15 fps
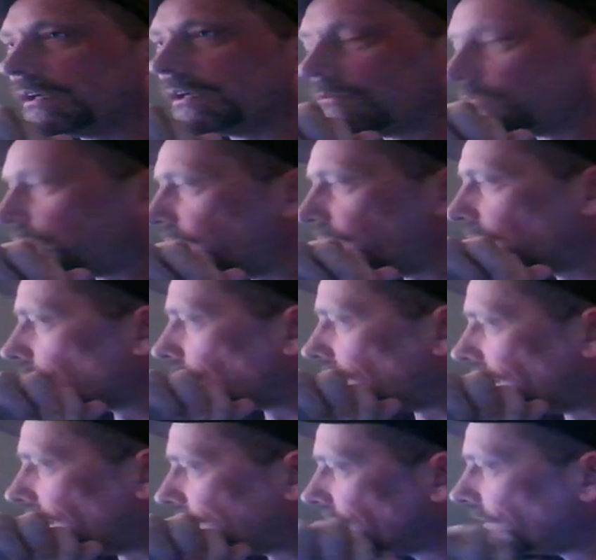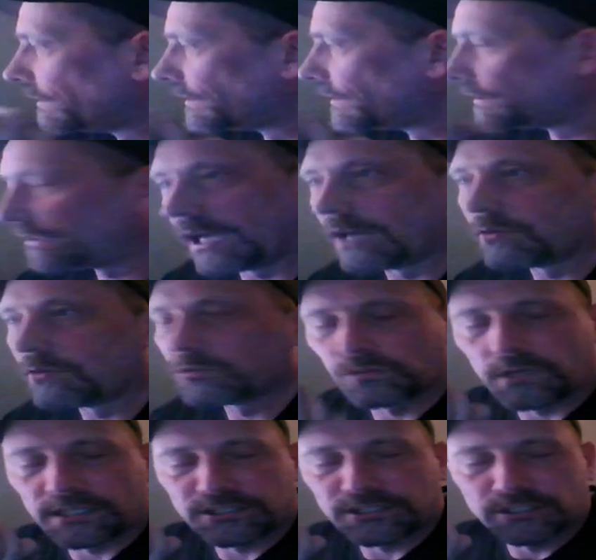and we were watching this, I was
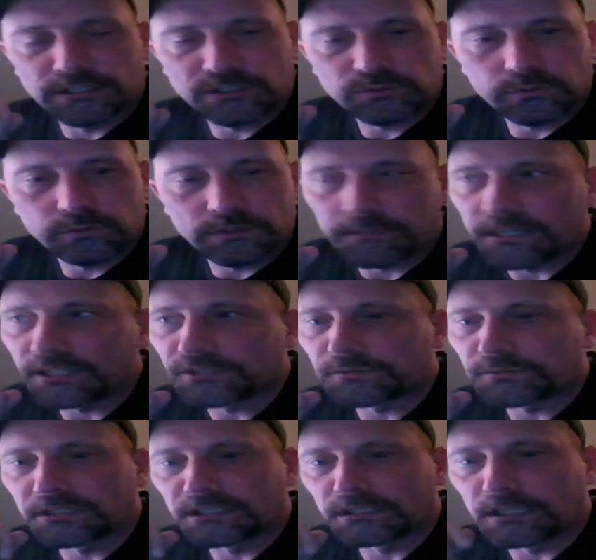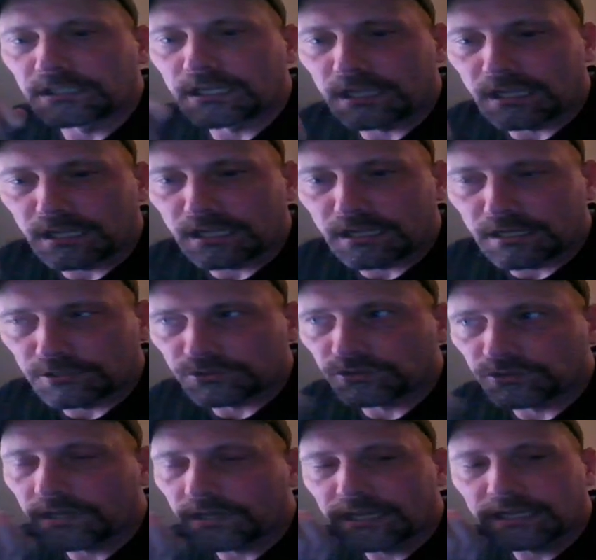watching this with Basement and
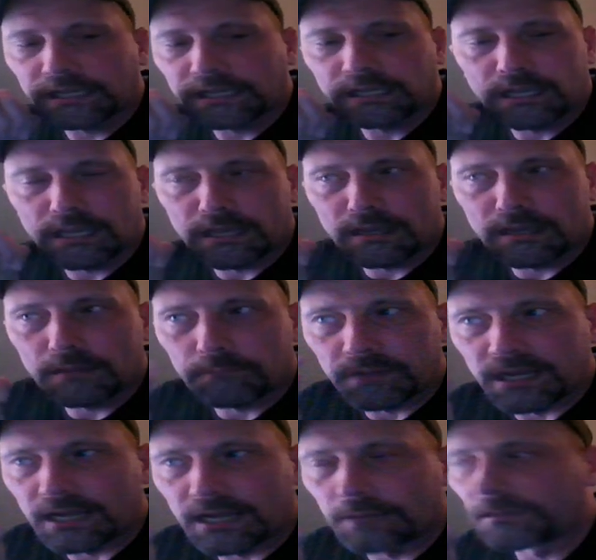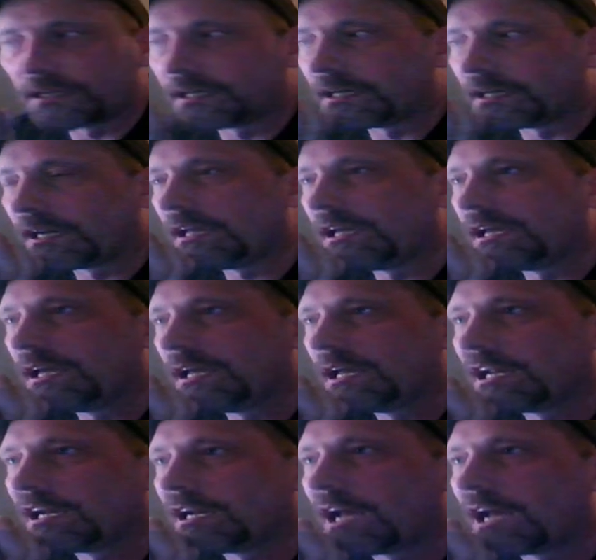Trek and Bobbit,
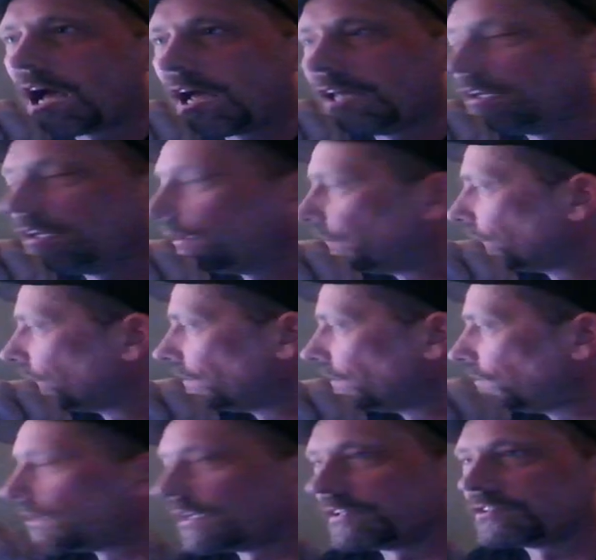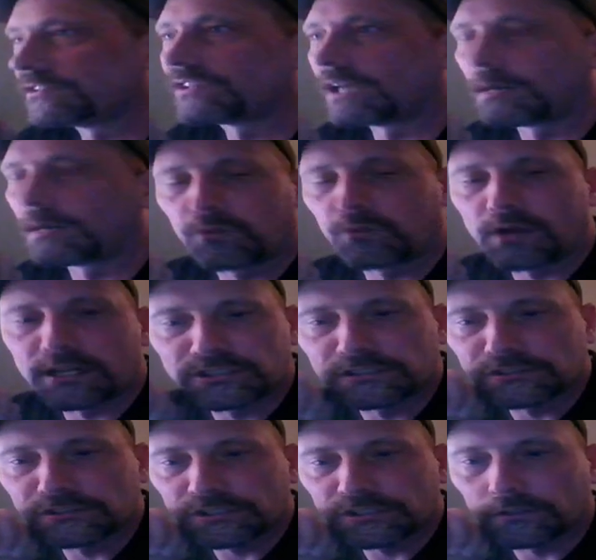and I literally wanted to stop watching
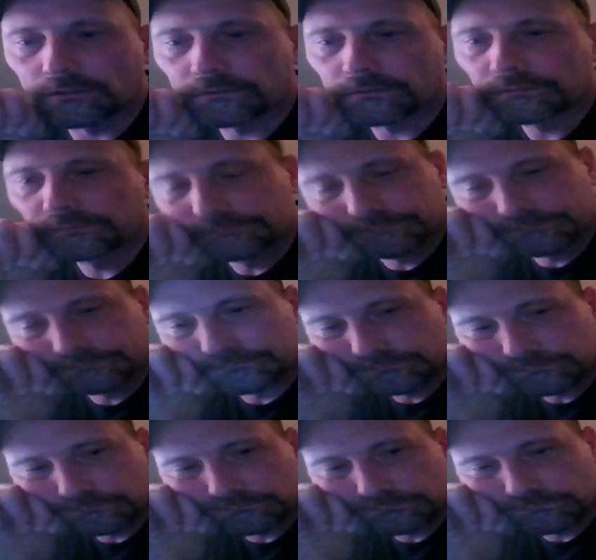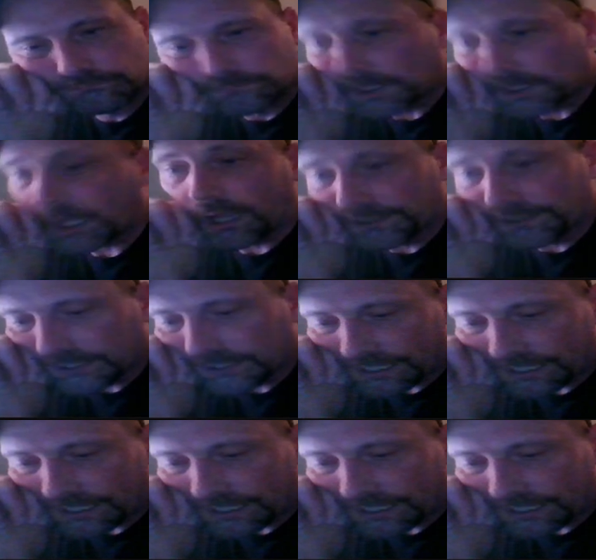the show. We all did, I